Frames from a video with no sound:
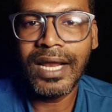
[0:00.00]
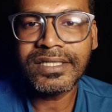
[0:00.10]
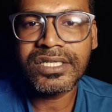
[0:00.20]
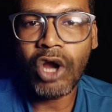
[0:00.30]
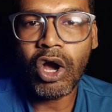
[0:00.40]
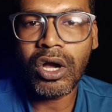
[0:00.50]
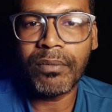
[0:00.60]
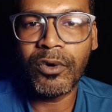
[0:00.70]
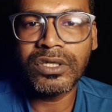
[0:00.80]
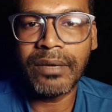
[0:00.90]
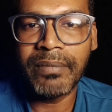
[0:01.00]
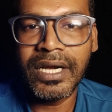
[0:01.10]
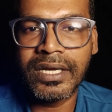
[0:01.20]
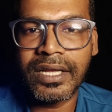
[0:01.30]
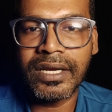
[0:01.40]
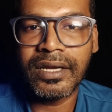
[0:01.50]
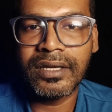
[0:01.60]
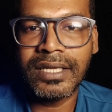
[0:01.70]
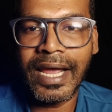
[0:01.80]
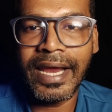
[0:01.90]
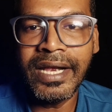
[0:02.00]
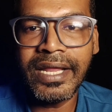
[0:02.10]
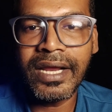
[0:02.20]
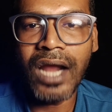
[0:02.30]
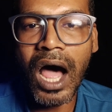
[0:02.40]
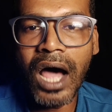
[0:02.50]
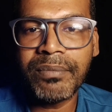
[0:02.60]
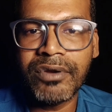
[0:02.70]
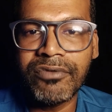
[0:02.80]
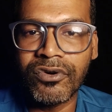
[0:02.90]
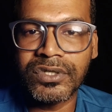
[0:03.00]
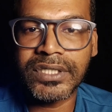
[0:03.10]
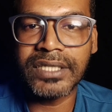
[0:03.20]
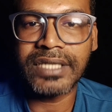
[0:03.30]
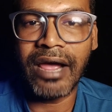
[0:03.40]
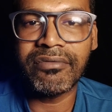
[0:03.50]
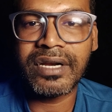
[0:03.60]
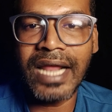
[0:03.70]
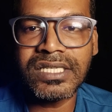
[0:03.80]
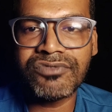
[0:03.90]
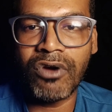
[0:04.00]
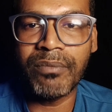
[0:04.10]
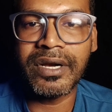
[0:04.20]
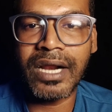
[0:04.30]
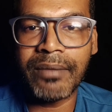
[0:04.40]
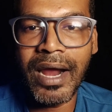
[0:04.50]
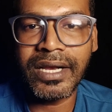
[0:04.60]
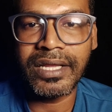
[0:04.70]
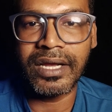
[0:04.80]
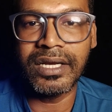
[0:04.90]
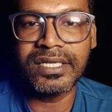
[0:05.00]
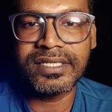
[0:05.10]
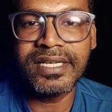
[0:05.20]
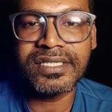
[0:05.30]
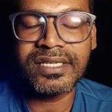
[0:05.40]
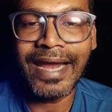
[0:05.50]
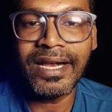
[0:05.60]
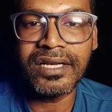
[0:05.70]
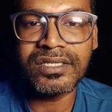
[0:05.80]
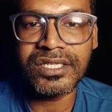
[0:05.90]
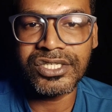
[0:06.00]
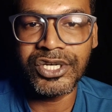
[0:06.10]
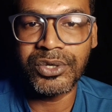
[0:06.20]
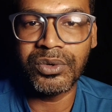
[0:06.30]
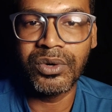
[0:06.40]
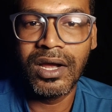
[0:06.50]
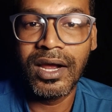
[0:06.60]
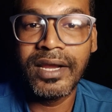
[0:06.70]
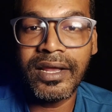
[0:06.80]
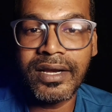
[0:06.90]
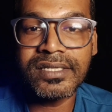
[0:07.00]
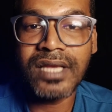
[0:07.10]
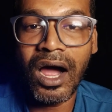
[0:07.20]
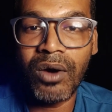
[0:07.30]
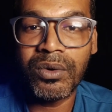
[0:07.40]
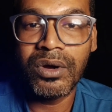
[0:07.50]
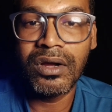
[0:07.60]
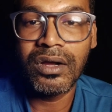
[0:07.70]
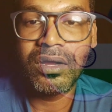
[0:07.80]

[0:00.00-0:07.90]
Let's talk about the military. The Indian armed forces have transformed dramatically since 1962. Here is how.